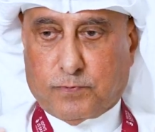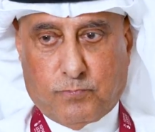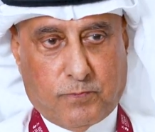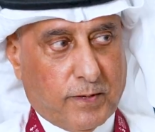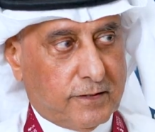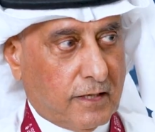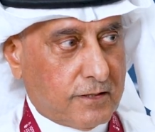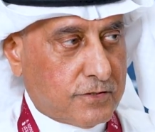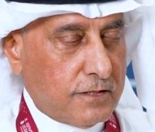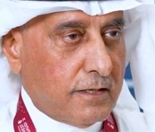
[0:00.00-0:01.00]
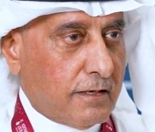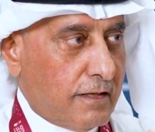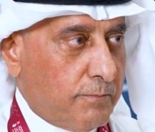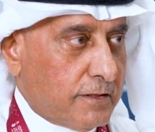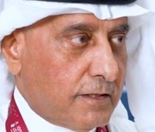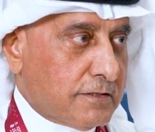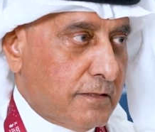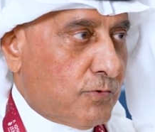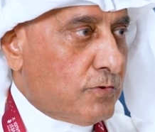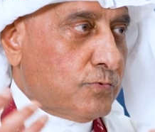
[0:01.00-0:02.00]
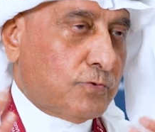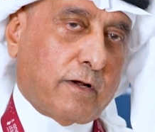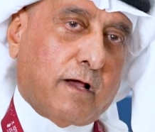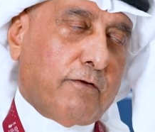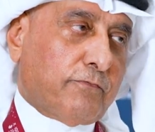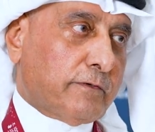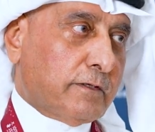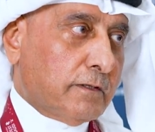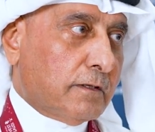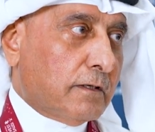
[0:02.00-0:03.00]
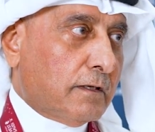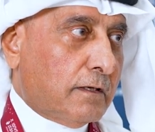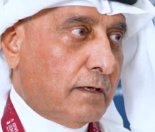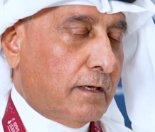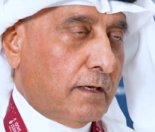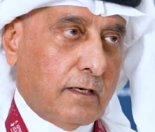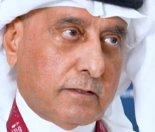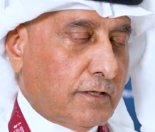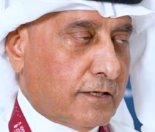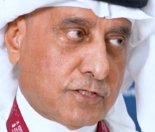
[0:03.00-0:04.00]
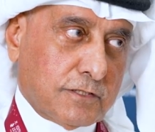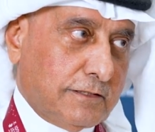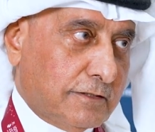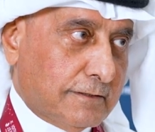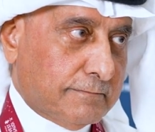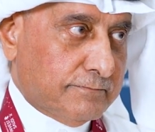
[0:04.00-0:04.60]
people pay tax here and they pay tax there because we don't have a tax treaty